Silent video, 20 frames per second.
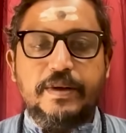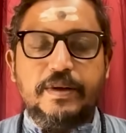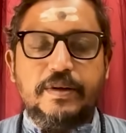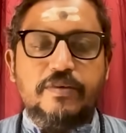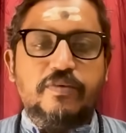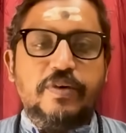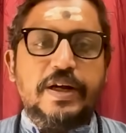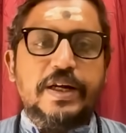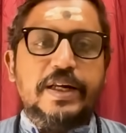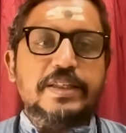
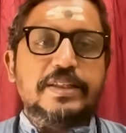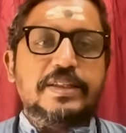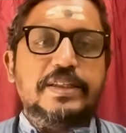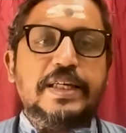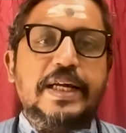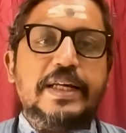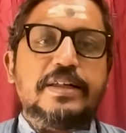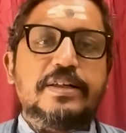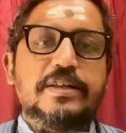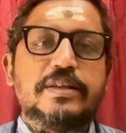One is
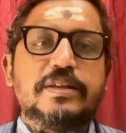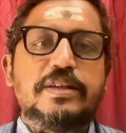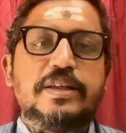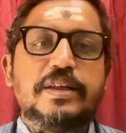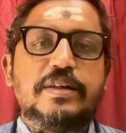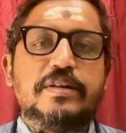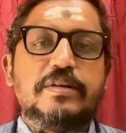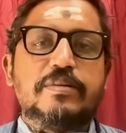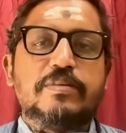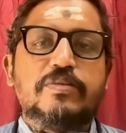that
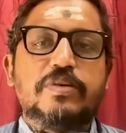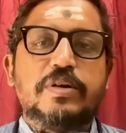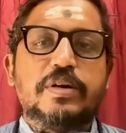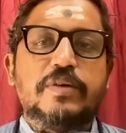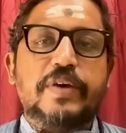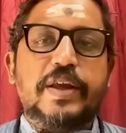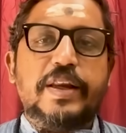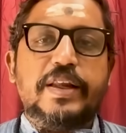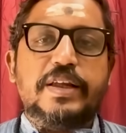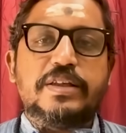the
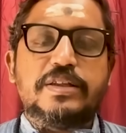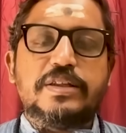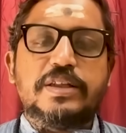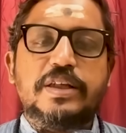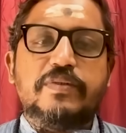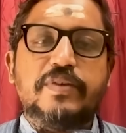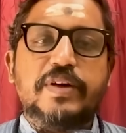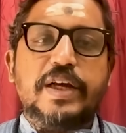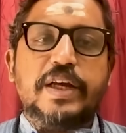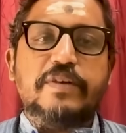variation
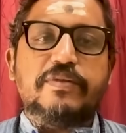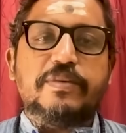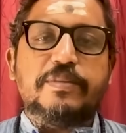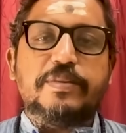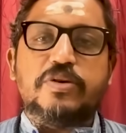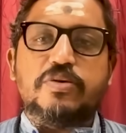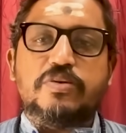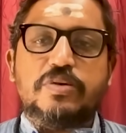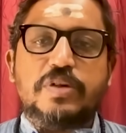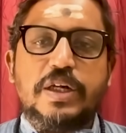that we get from
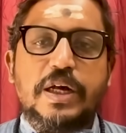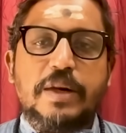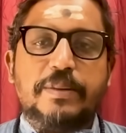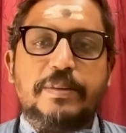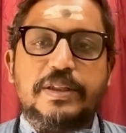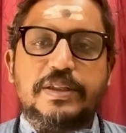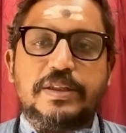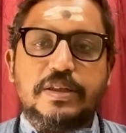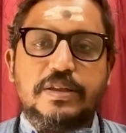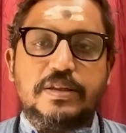the
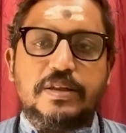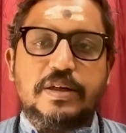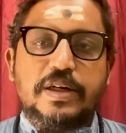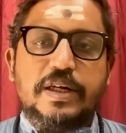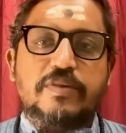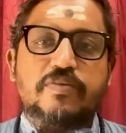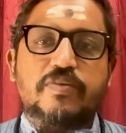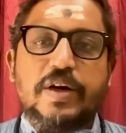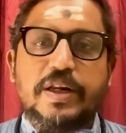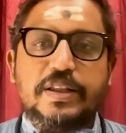Rudrayamal Tantra,
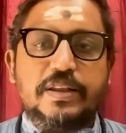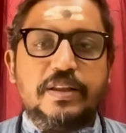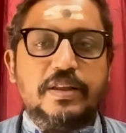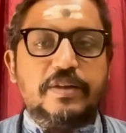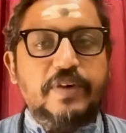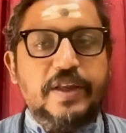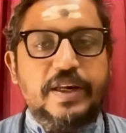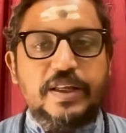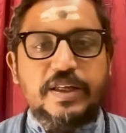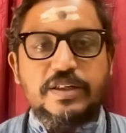and one the
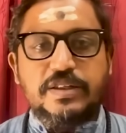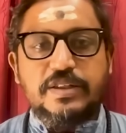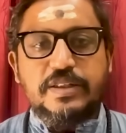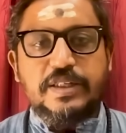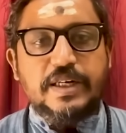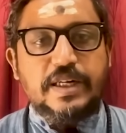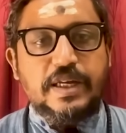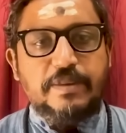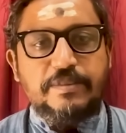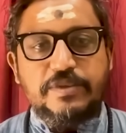variation
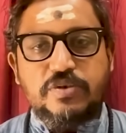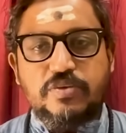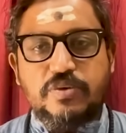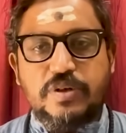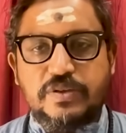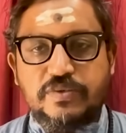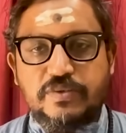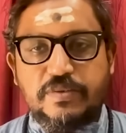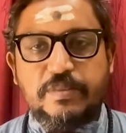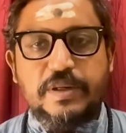that comes to
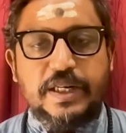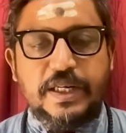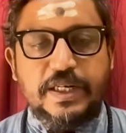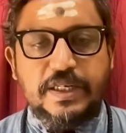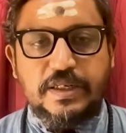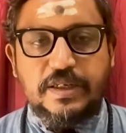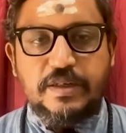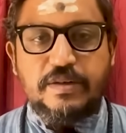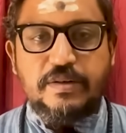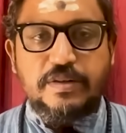us from
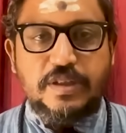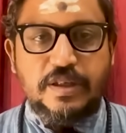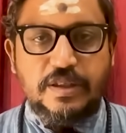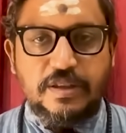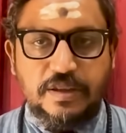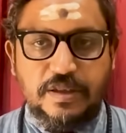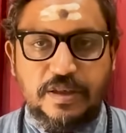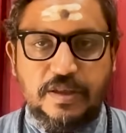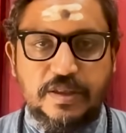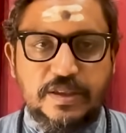later
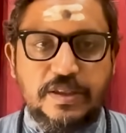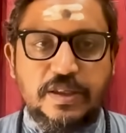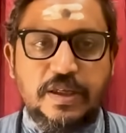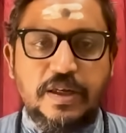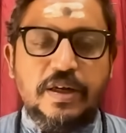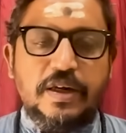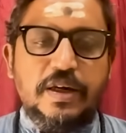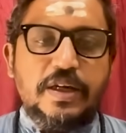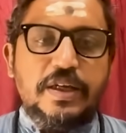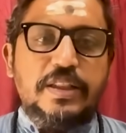tantras.
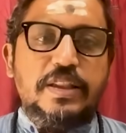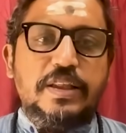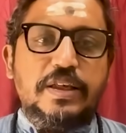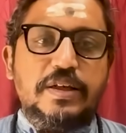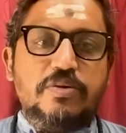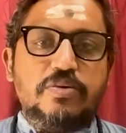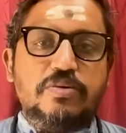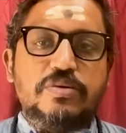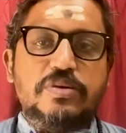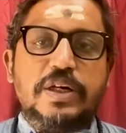In
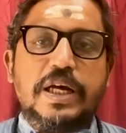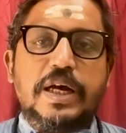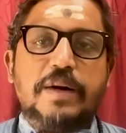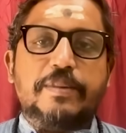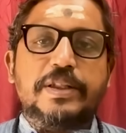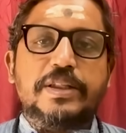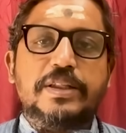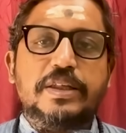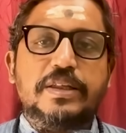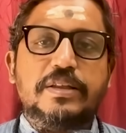the
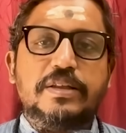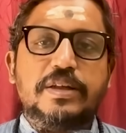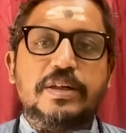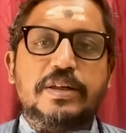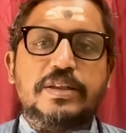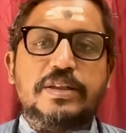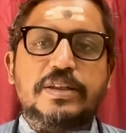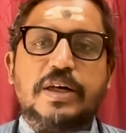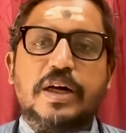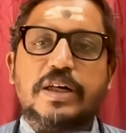Rudrayamal Tantra,
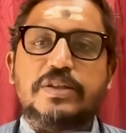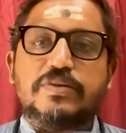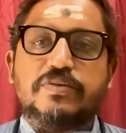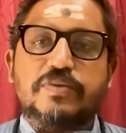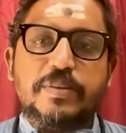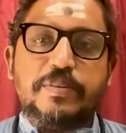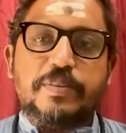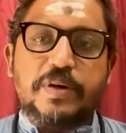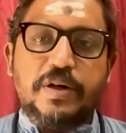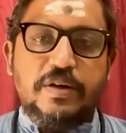it starts with
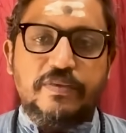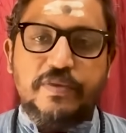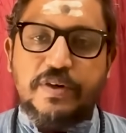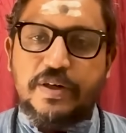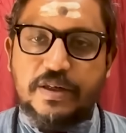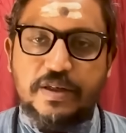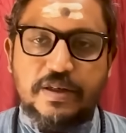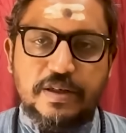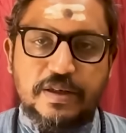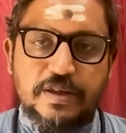the pranava.